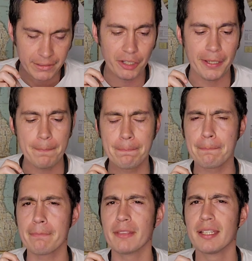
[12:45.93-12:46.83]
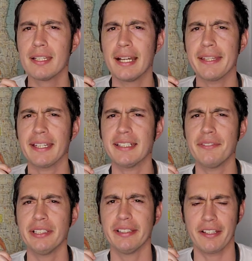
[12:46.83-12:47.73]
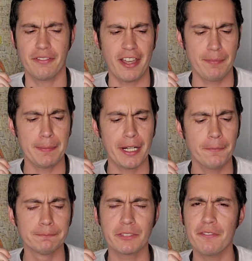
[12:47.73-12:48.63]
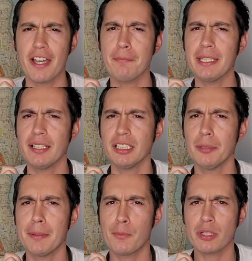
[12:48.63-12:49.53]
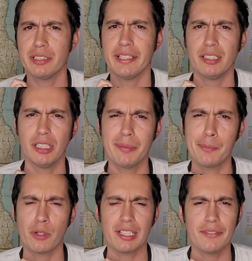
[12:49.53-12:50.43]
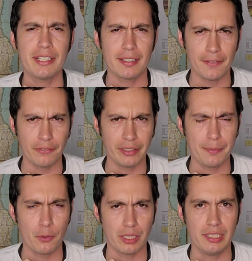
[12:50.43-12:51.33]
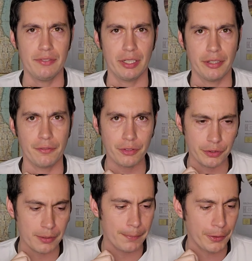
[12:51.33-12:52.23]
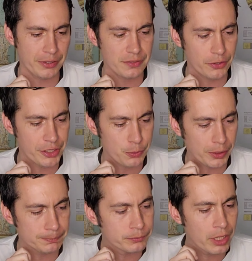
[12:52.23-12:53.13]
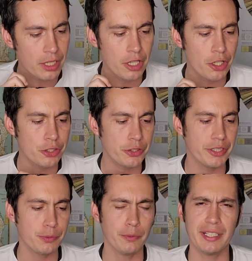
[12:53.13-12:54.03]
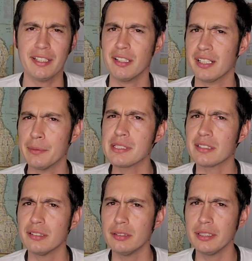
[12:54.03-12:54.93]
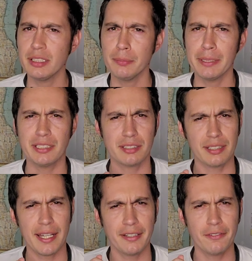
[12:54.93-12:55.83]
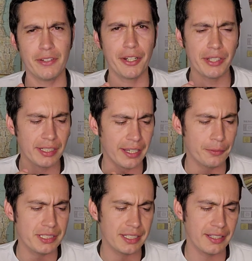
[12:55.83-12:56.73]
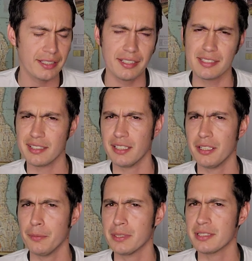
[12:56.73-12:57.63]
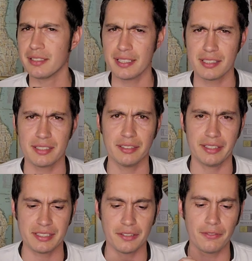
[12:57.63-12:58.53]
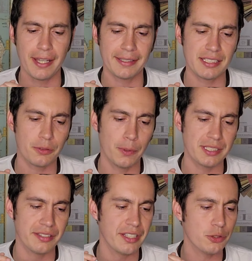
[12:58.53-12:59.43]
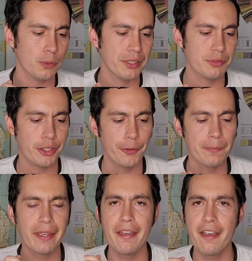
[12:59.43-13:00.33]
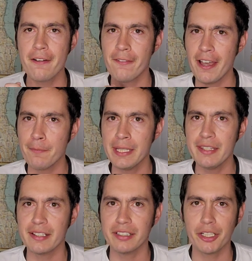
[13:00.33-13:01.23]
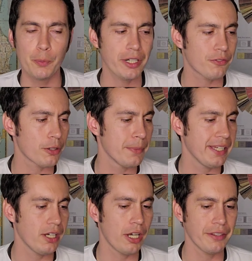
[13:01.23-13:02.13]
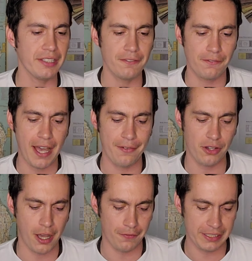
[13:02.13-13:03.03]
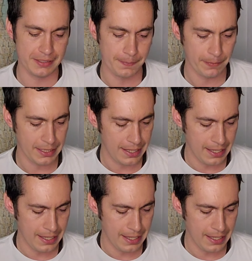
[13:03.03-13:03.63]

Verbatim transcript: Okay. I think I definitely like 5B better. 5B a little bit more clean, a little bit more even, definitely more even on the fruit components for this one. So this one right here, it was a little bit kind of varied. I would say that the acidity wasn't necessarily as defined as it was in this one. So 5B, the clear winner for me on the five coffees.